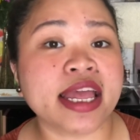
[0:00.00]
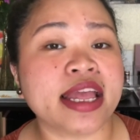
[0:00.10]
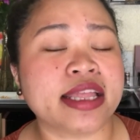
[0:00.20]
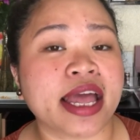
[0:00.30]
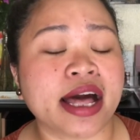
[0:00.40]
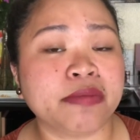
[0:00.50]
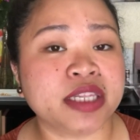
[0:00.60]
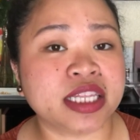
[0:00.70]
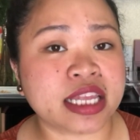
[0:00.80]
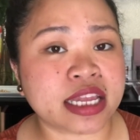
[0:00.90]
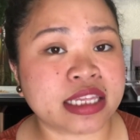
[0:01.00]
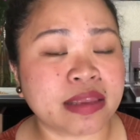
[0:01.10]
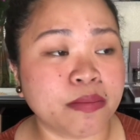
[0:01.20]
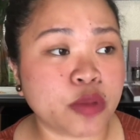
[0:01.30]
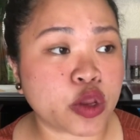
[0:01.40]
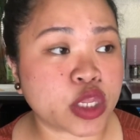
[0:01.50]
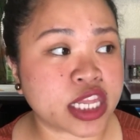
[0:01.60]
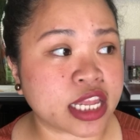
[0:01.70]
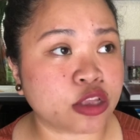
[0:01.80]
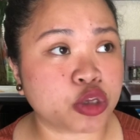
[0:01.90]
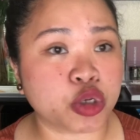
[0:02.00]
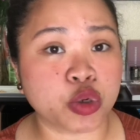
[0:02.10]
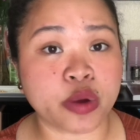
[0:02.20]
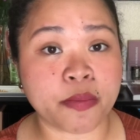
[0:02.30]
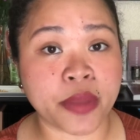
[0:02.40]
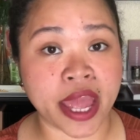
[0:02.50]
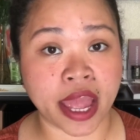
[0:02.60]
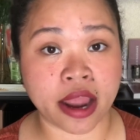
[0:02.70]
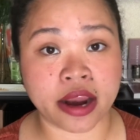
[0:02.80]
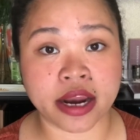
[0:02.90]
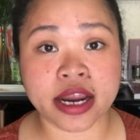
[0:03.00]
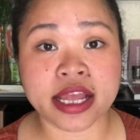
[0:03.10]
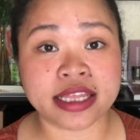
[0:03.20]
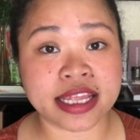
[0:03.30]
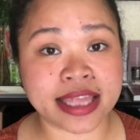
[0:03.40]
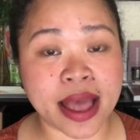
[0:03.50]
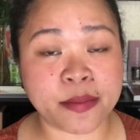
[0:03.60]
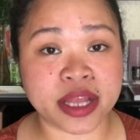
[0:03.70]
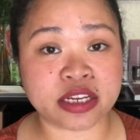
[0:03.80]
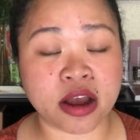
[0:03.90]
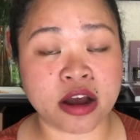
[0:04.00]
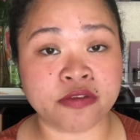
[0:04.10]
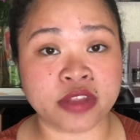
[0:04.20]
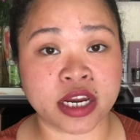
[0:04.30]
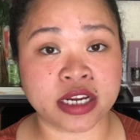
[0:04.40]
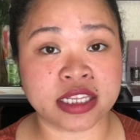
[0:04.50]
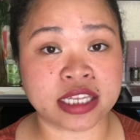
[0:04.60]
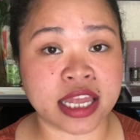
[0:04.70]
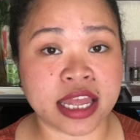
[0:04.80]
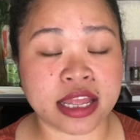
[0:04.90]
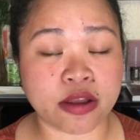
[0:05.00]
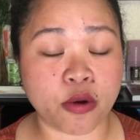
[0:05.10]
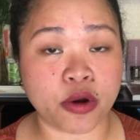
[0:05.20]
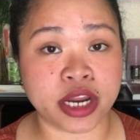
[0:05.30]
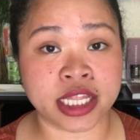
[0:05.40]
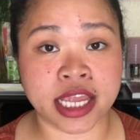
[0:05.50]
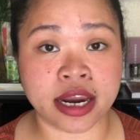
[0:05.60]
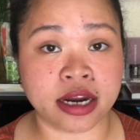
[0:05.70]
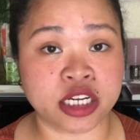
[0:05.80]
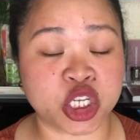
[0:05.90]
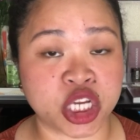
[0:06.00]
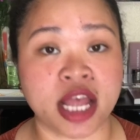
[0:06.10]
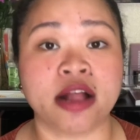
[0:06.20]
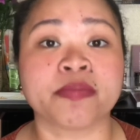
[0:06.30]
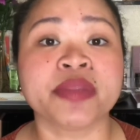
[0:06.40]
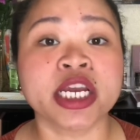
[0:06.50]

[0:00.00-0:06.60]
it helps this mucin to repair the damage of their skin or their shell.